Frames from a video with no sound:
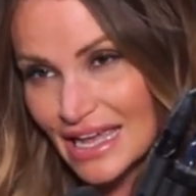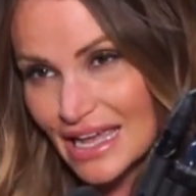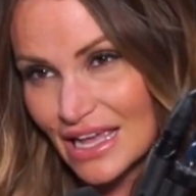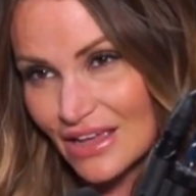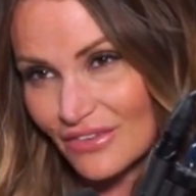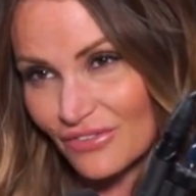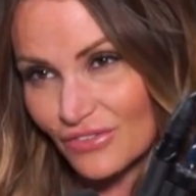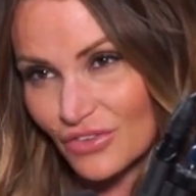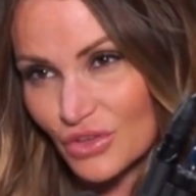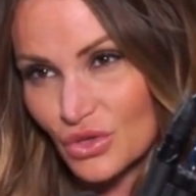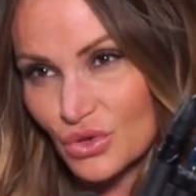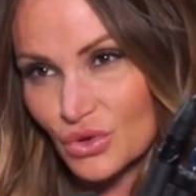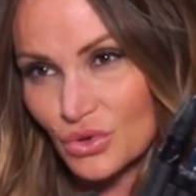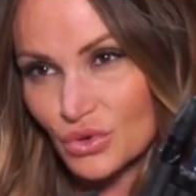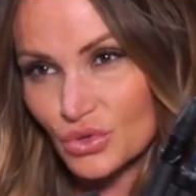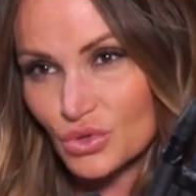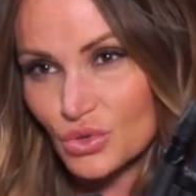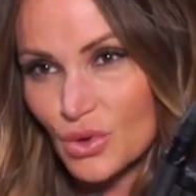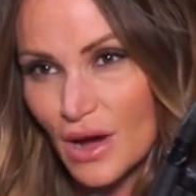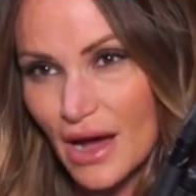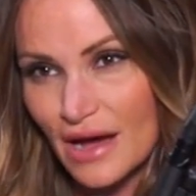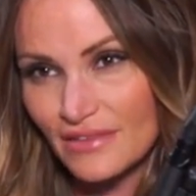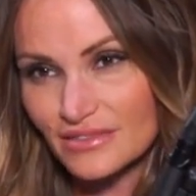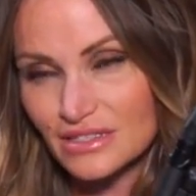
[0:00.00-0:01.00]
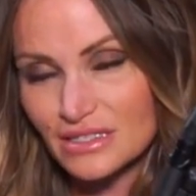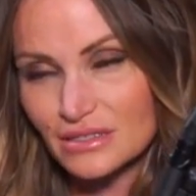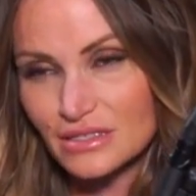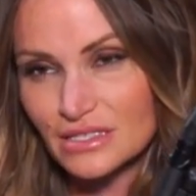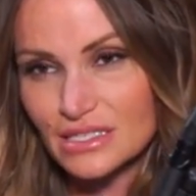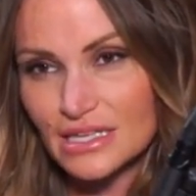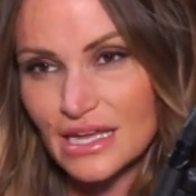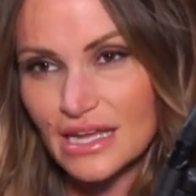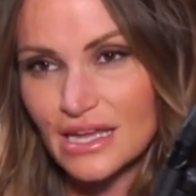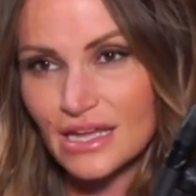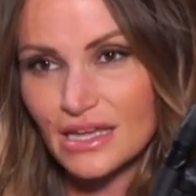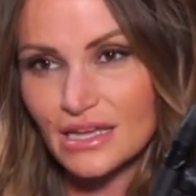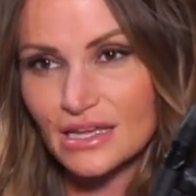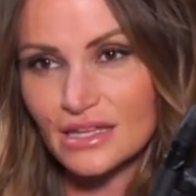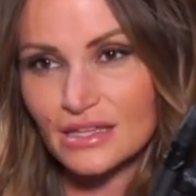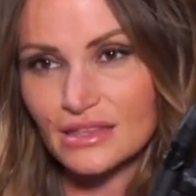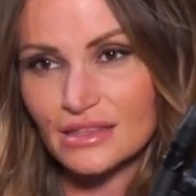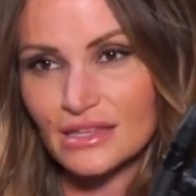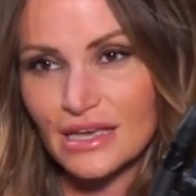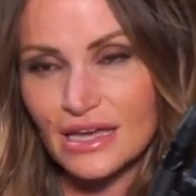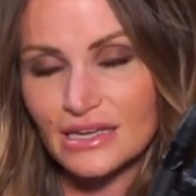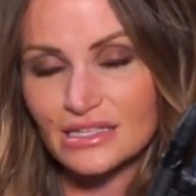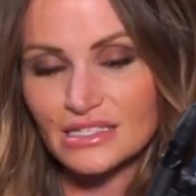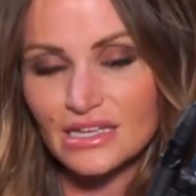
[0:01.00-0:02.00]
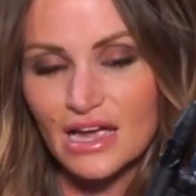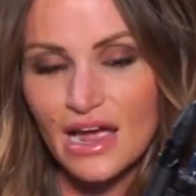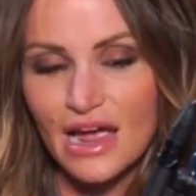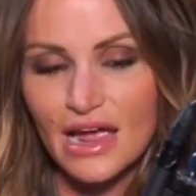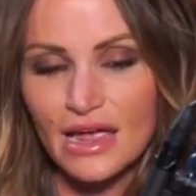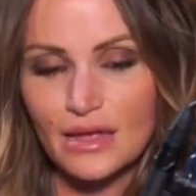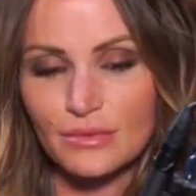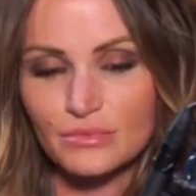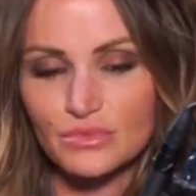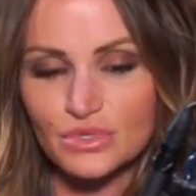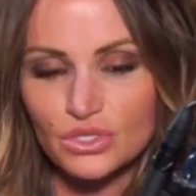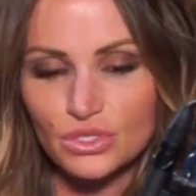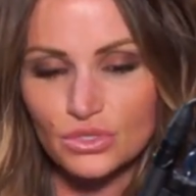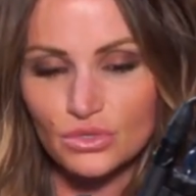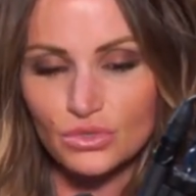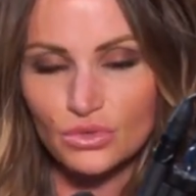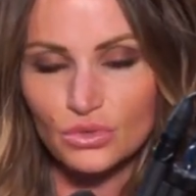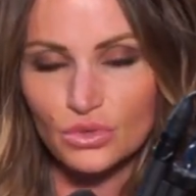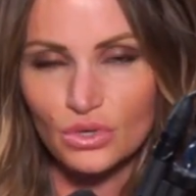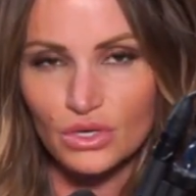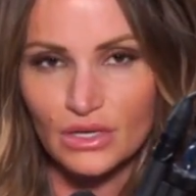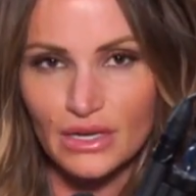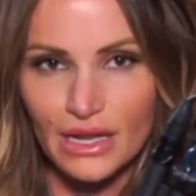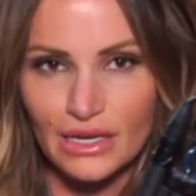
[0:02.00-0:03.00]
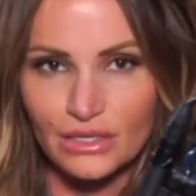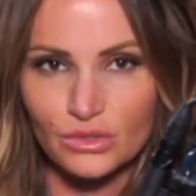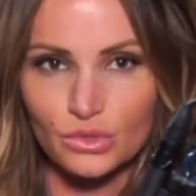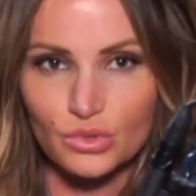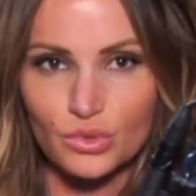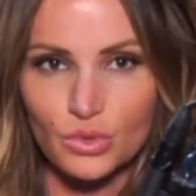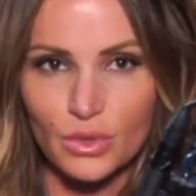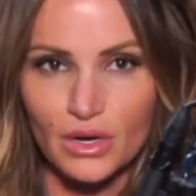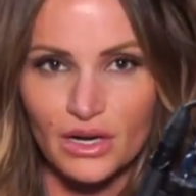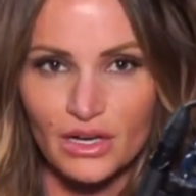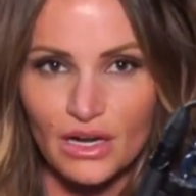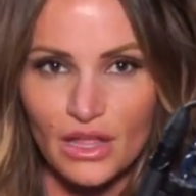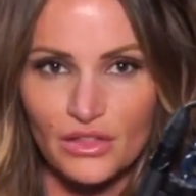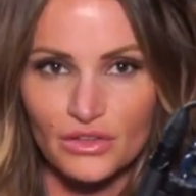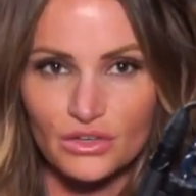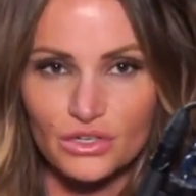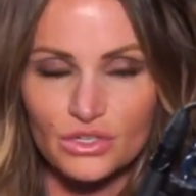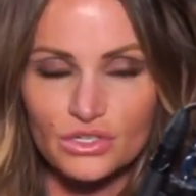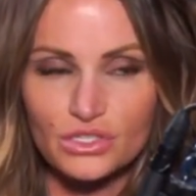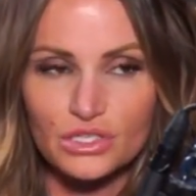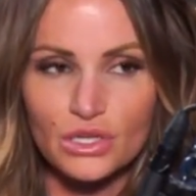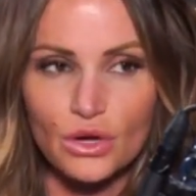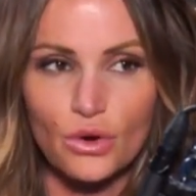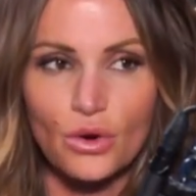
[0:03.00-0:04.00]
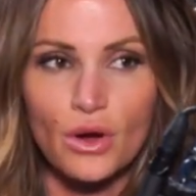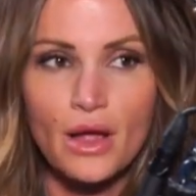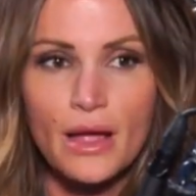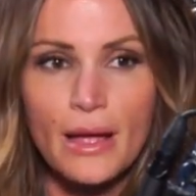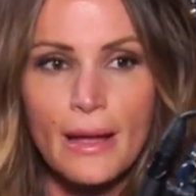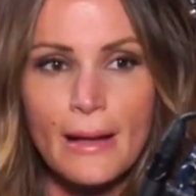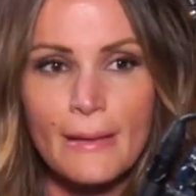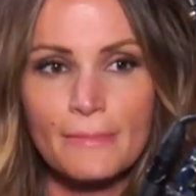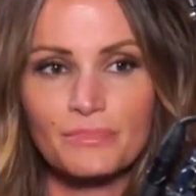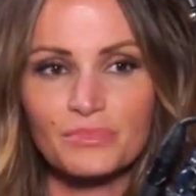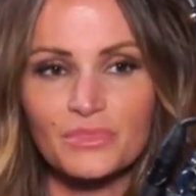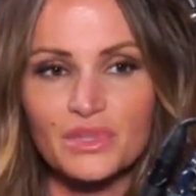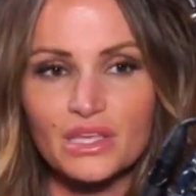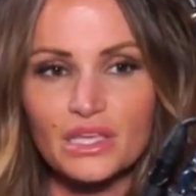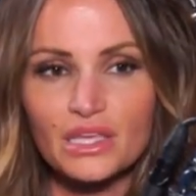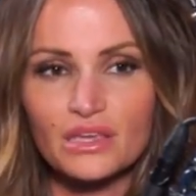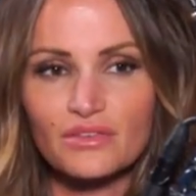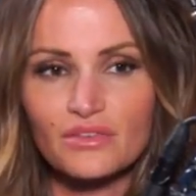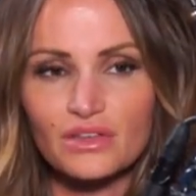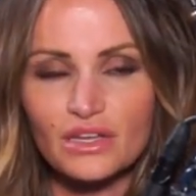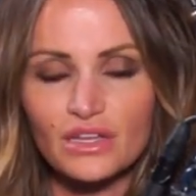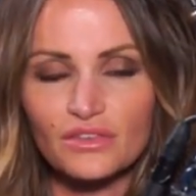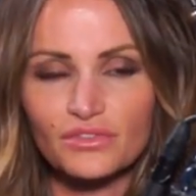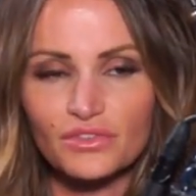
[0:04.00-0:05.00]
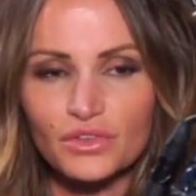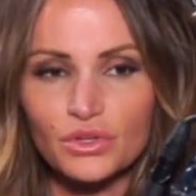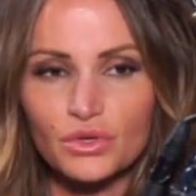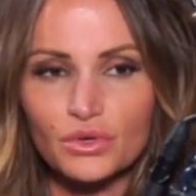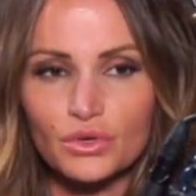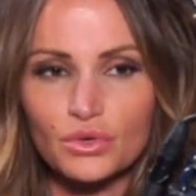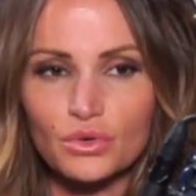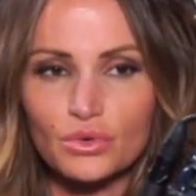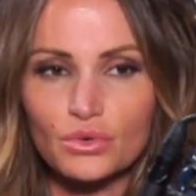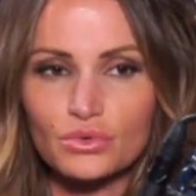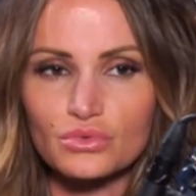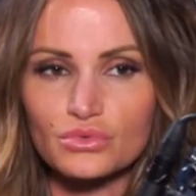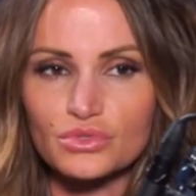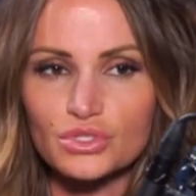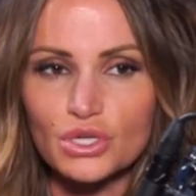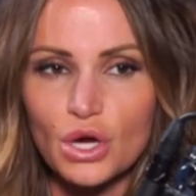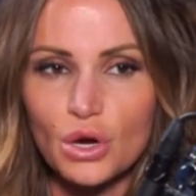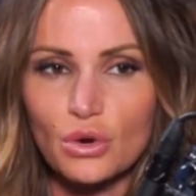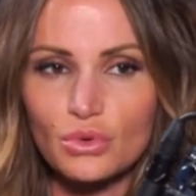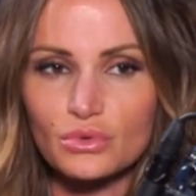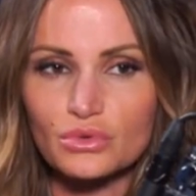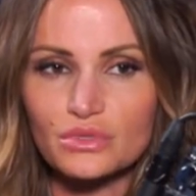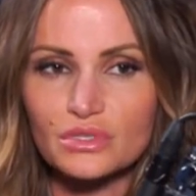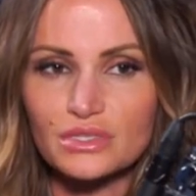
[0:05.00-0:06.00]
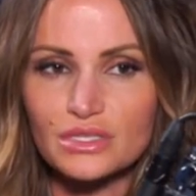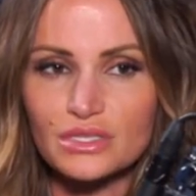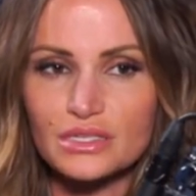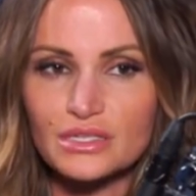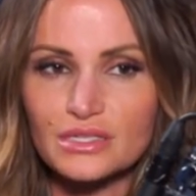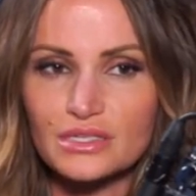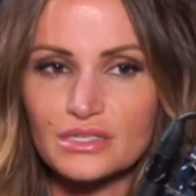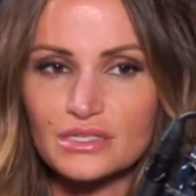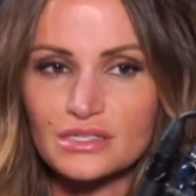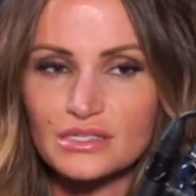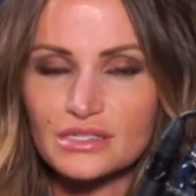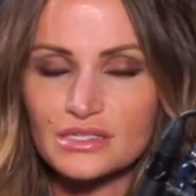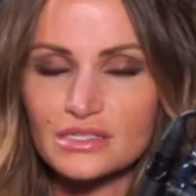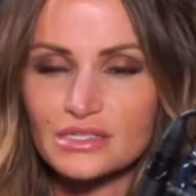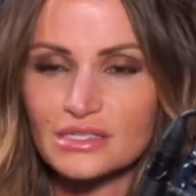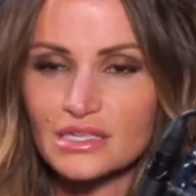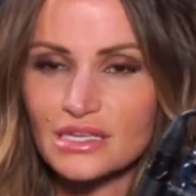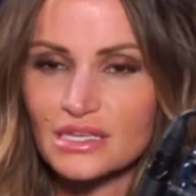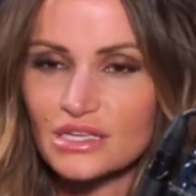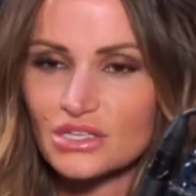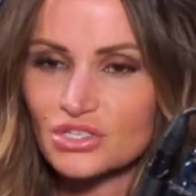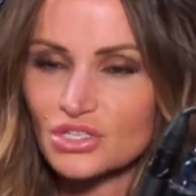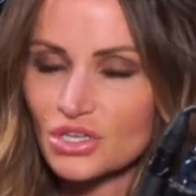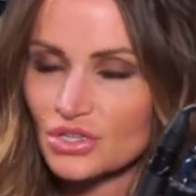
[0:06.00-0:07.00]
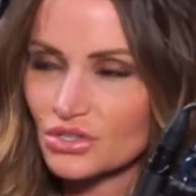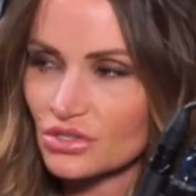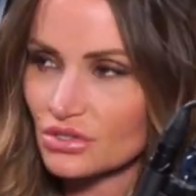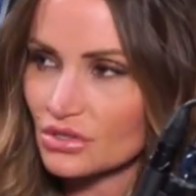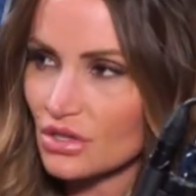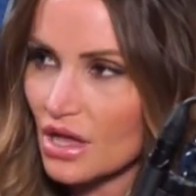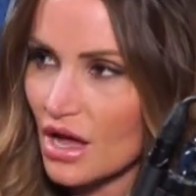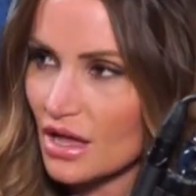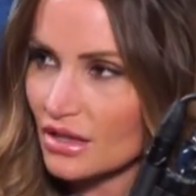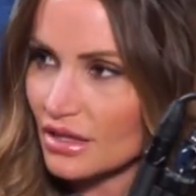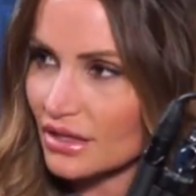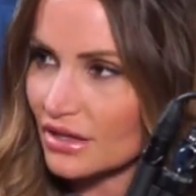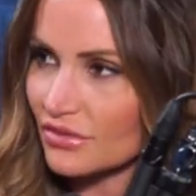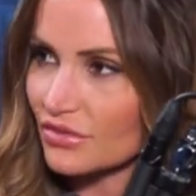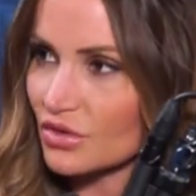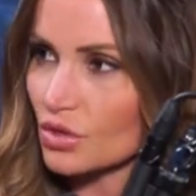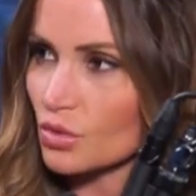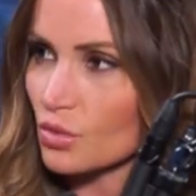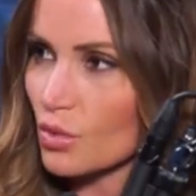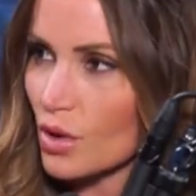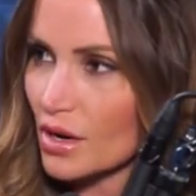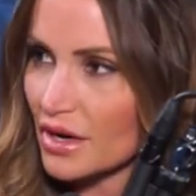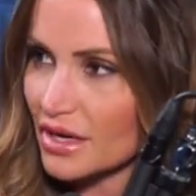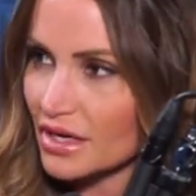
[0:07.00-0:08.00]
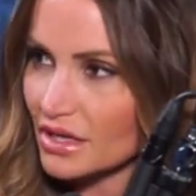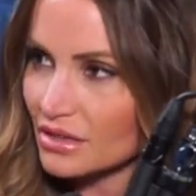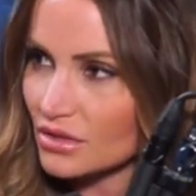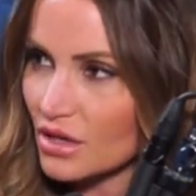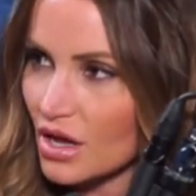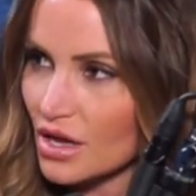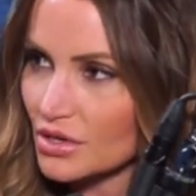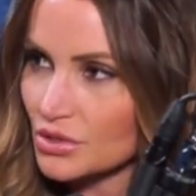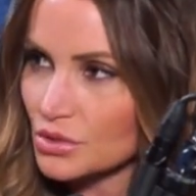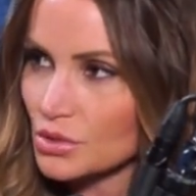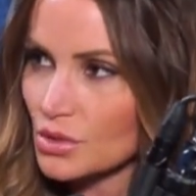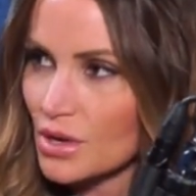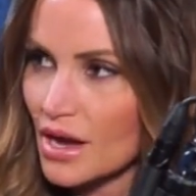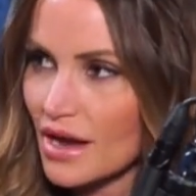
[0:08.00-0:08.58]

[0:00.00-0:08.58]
if you have to take that time to connect with one another. So even if you don't see each other a lot, like if you're working a lot, you